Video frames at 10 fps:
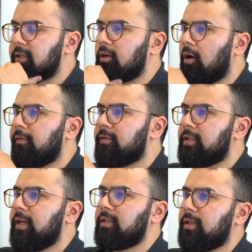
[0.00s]
It's
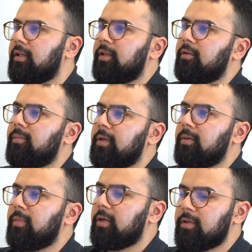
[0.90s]
offset a little
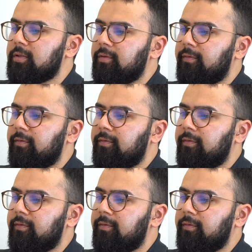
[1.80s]
bit because of the